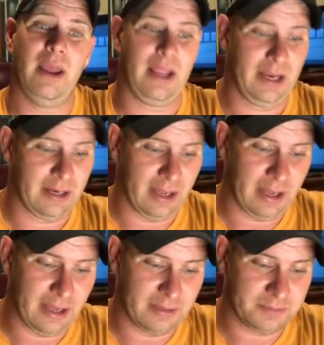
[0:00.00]
And
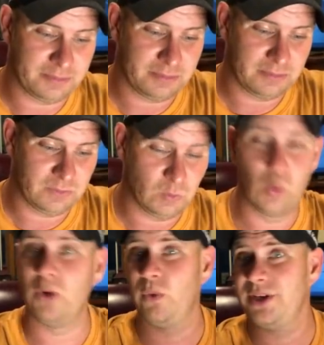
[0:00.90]

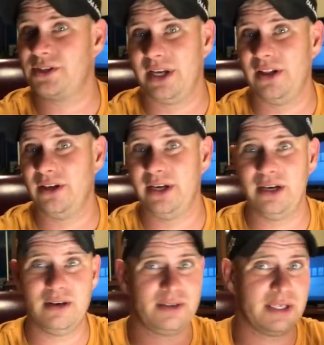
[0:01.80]
would we sell a
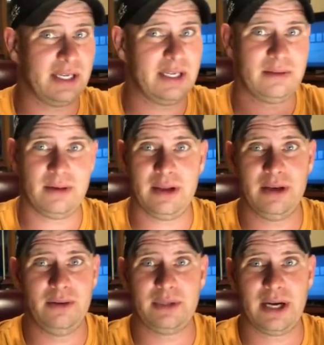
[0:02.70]
deer to get a
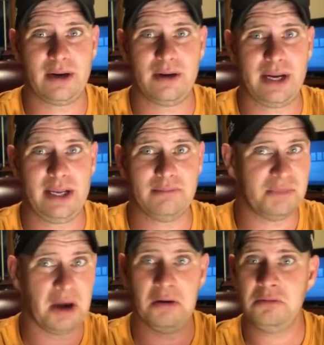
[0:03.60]
new Tiger Cat?
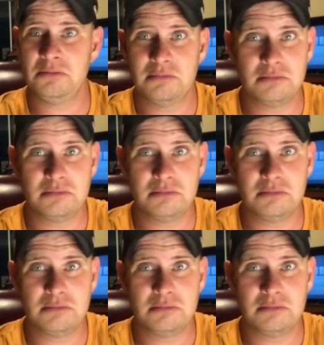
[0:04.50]
No.